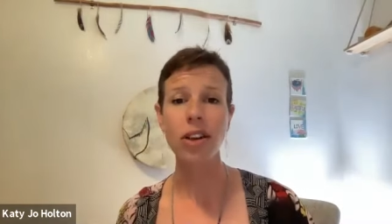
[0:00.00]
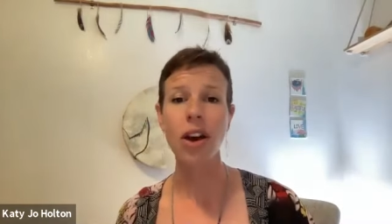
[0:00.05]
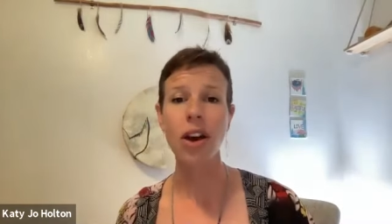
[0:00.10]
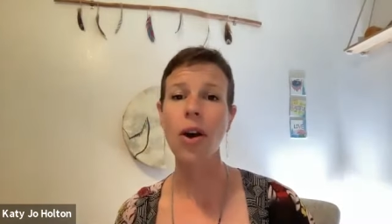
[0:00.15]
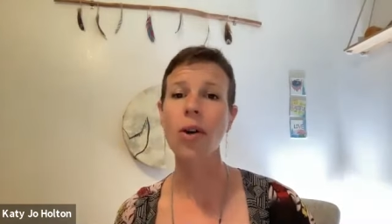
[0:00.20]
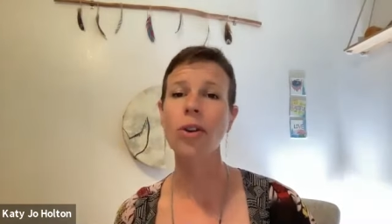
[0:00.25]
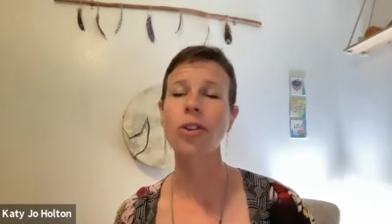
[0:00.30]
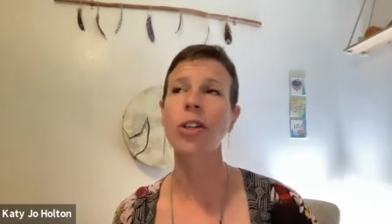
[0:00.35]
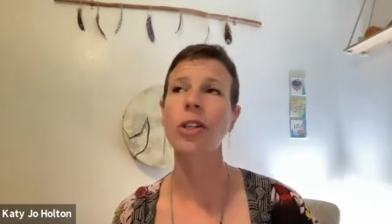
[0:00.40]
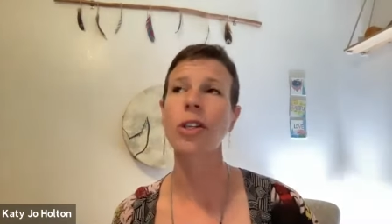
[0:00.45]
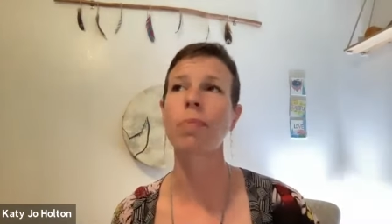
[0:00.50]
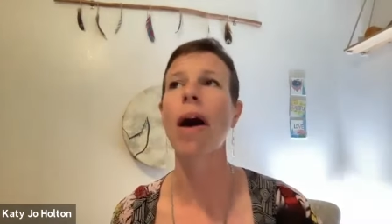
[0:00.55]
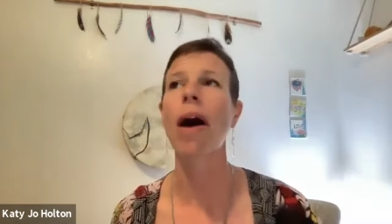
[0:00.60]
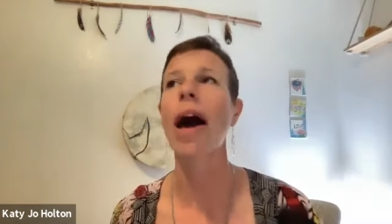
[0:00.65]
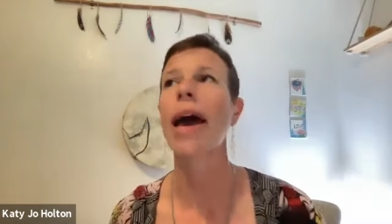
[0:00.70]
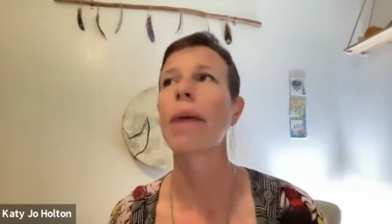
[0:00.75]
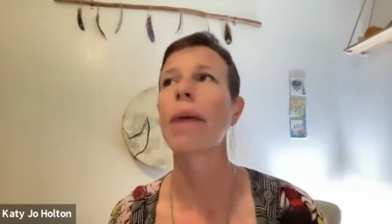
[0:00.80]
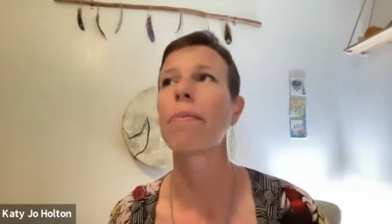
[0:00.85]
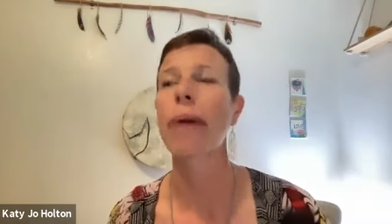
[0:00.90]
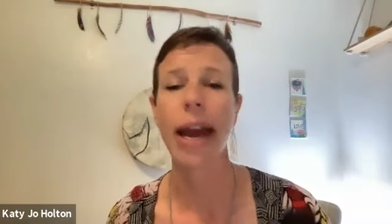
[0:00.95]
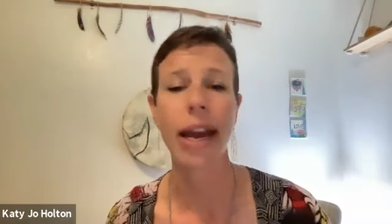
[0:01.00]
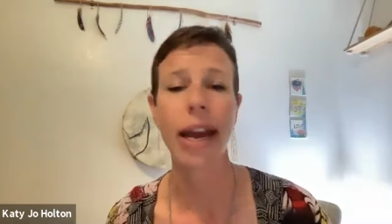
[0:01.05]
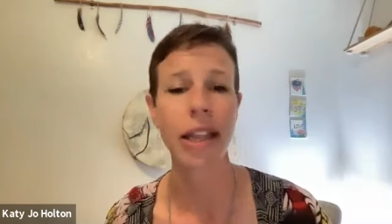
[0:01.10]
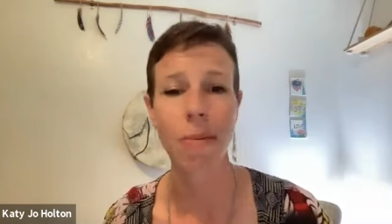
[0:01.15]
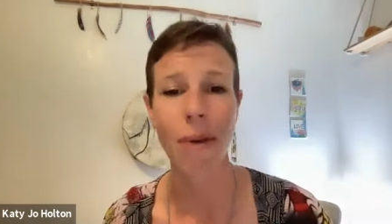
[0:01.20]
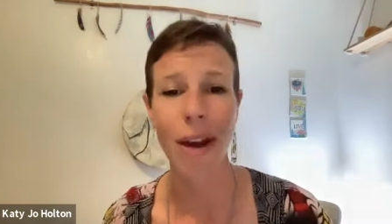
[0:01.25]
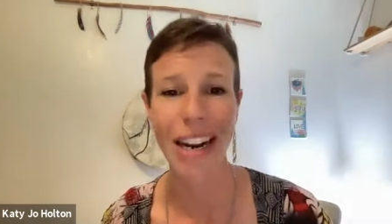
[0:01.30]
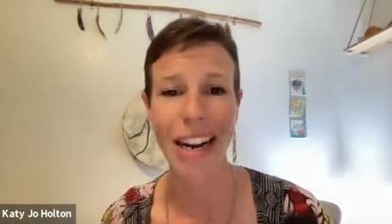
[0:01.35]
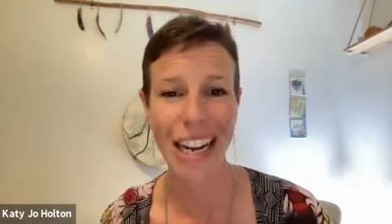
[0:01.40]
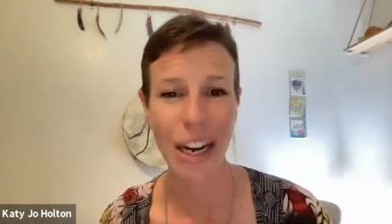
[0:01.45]
So just by paying
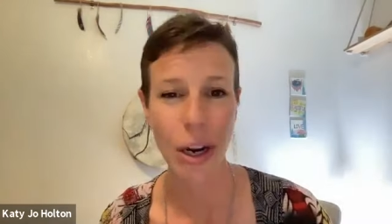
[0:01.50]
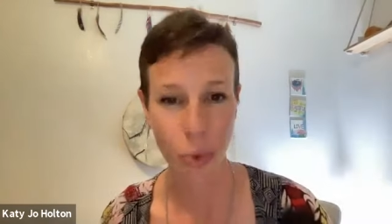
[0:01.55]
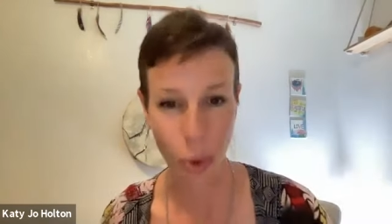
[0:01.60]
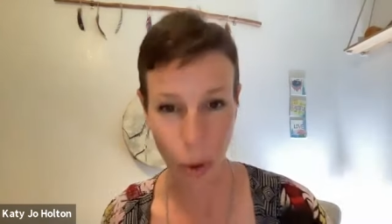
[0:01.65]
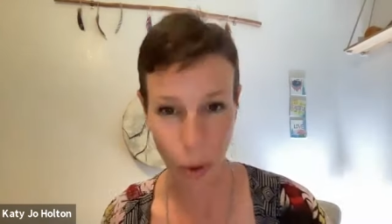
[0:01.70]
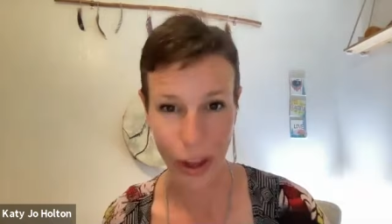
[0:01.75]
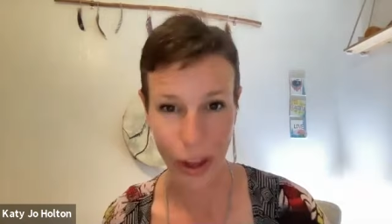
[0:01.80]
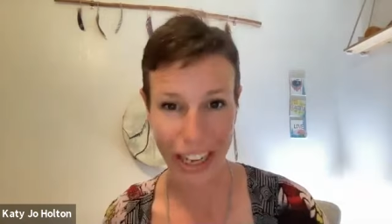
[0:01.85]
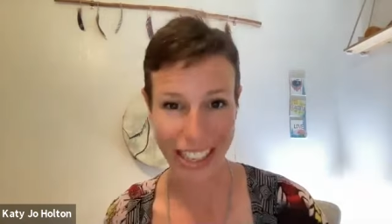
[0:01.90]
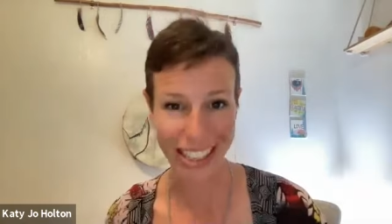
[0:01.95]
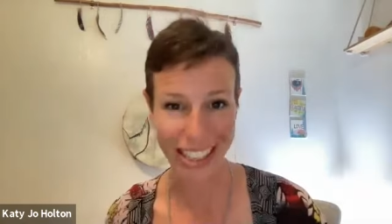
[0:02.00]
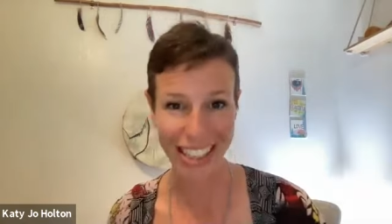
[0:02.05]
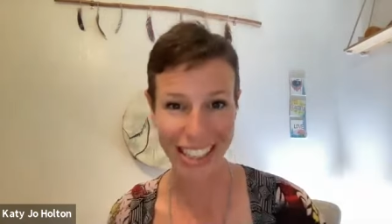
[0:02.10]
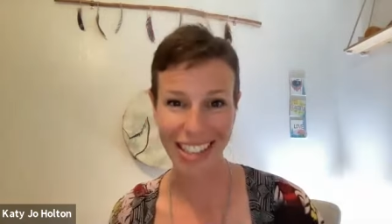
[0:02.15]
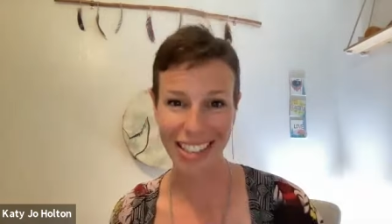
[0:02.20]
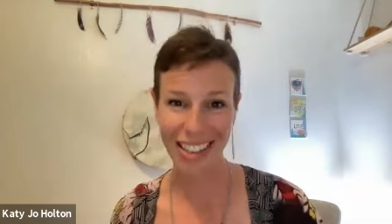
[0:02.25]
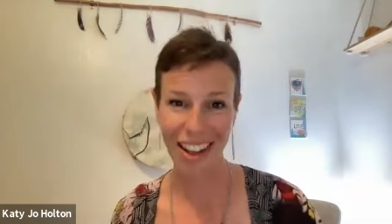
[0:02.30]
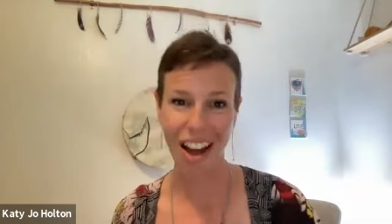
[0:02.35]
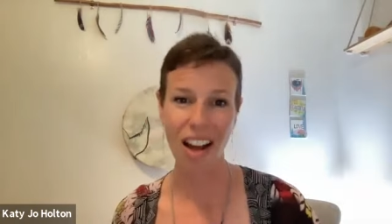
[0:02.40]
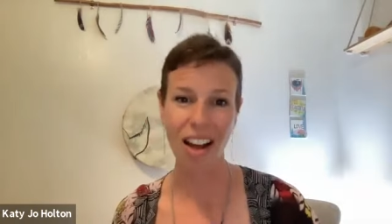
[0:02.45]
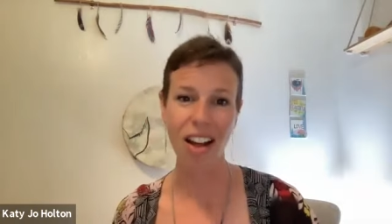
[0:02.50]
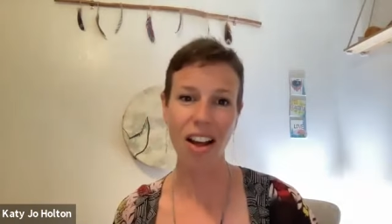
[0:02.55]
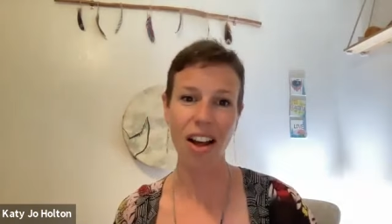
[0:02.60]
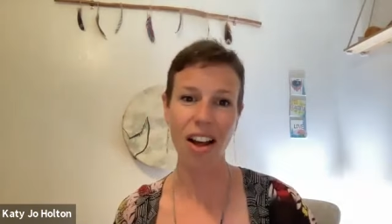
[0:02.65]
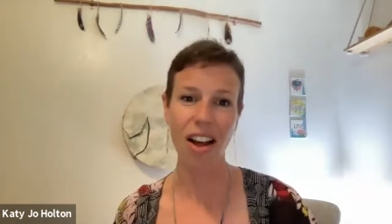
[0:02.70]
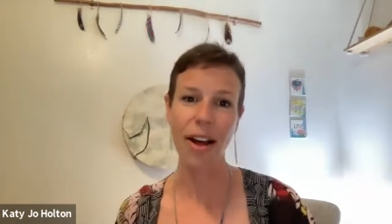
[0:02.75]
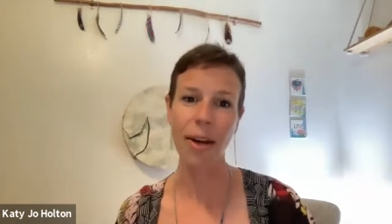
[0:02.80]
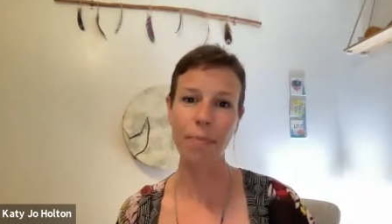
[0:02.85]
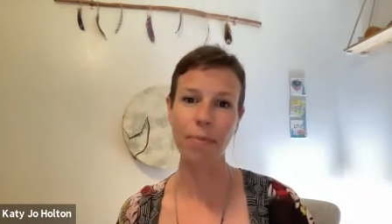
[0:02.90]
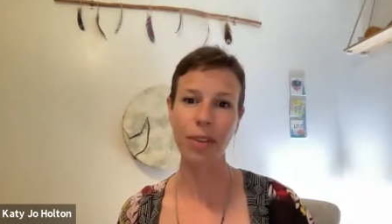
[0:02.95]
the money and enrolling does not
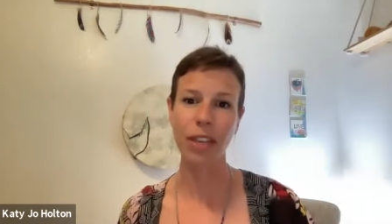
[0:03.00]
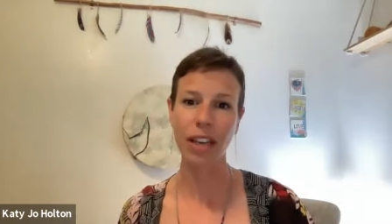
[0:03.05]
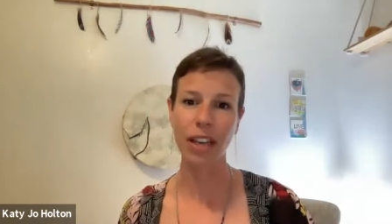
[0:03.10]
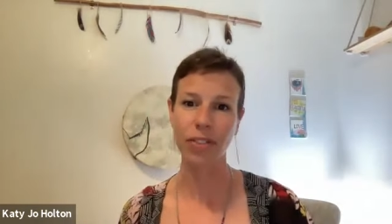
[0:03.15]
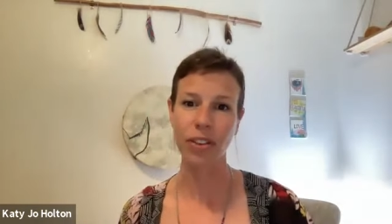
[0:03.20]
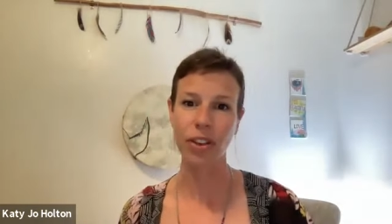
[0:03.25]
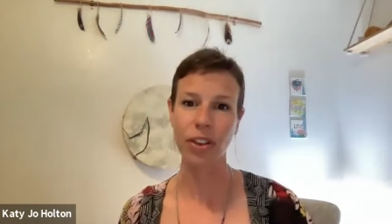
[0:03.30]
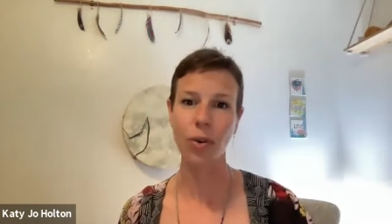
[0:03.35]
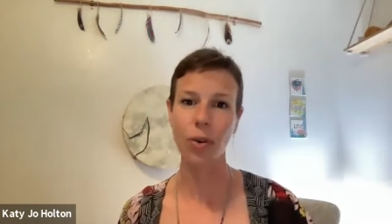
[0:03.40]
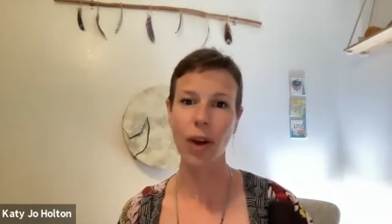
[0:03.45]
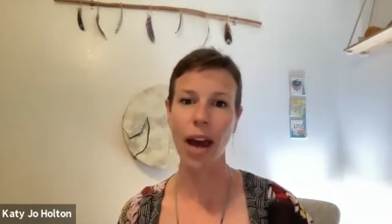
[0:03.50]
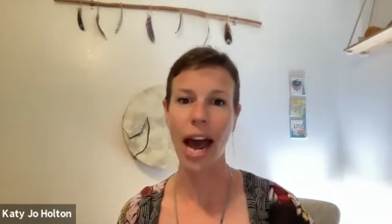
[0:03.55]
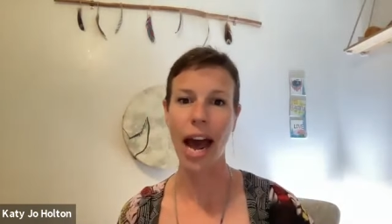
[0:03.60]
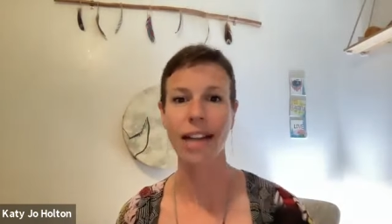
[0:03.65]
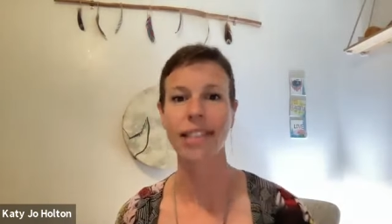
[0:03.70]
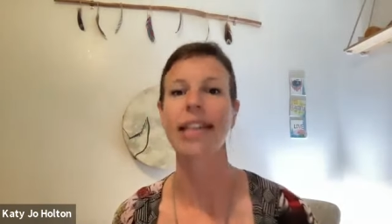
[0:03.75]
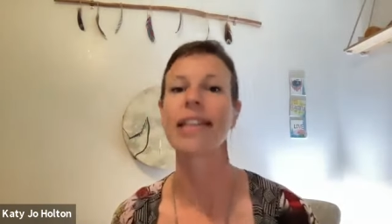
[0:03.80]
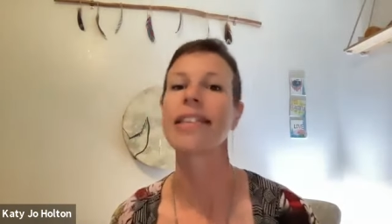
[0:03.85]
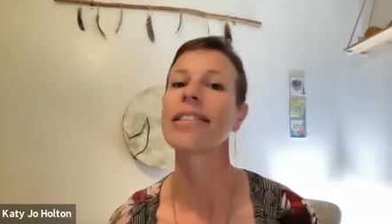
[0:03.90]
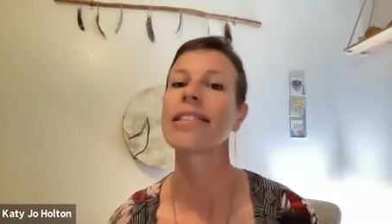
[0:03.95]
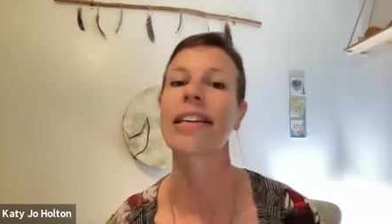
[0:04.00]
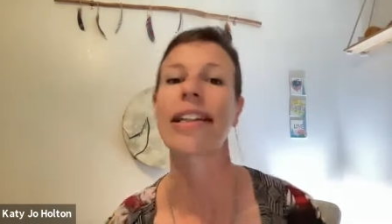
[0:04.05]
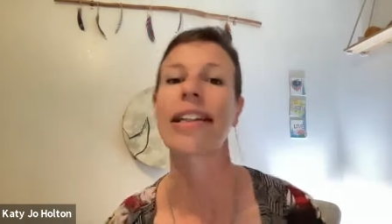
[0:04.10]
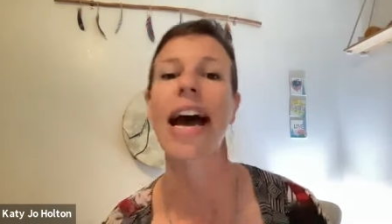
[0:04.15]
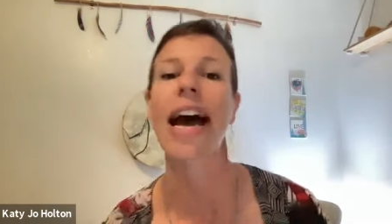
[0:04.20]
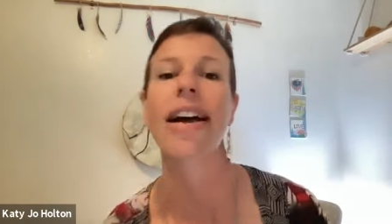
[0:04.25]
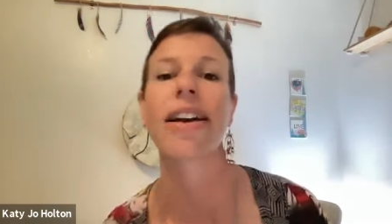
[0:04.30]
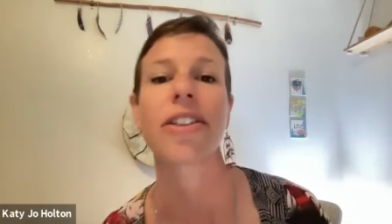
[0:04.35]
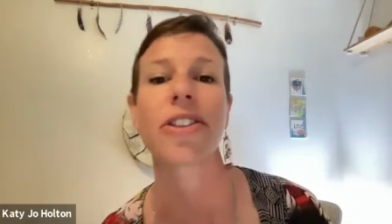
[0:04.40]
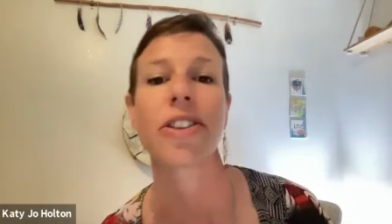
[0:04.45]
um, give you access to
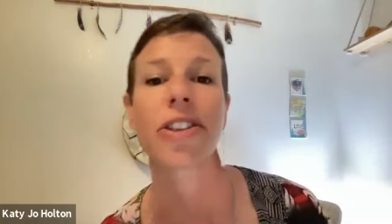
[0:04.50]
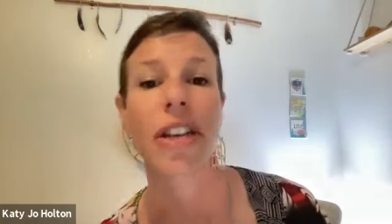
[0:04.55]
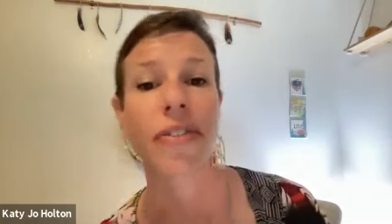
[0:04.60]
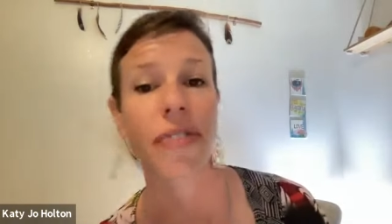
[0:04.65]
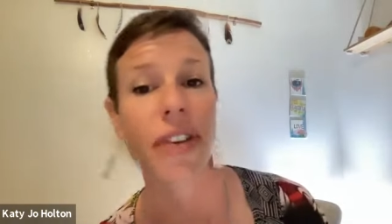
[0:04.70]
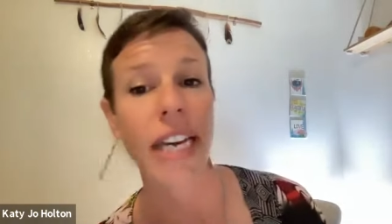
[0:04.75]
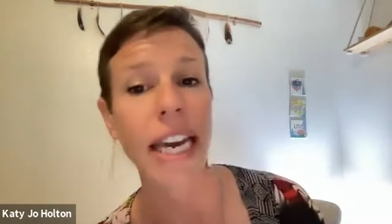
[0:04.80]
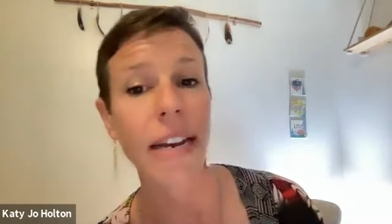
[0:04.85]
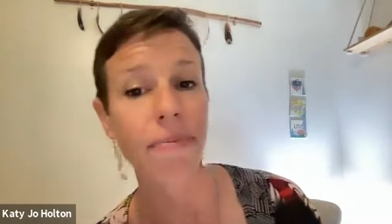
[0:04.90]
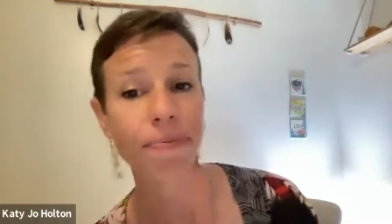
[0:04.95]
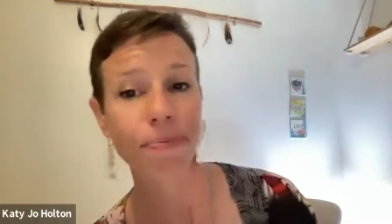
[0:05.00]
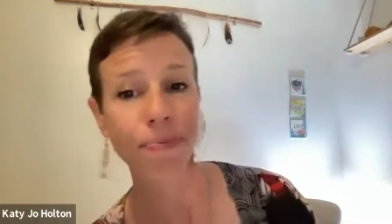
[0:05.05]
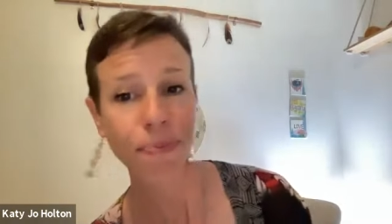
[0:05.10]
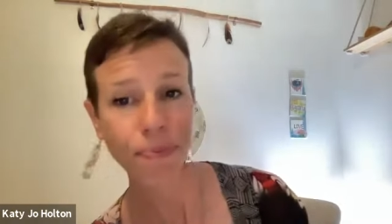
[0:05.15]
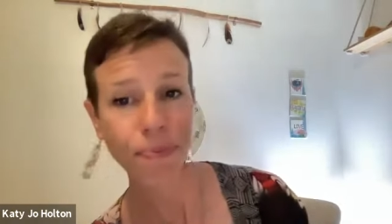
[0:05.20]
that certificate.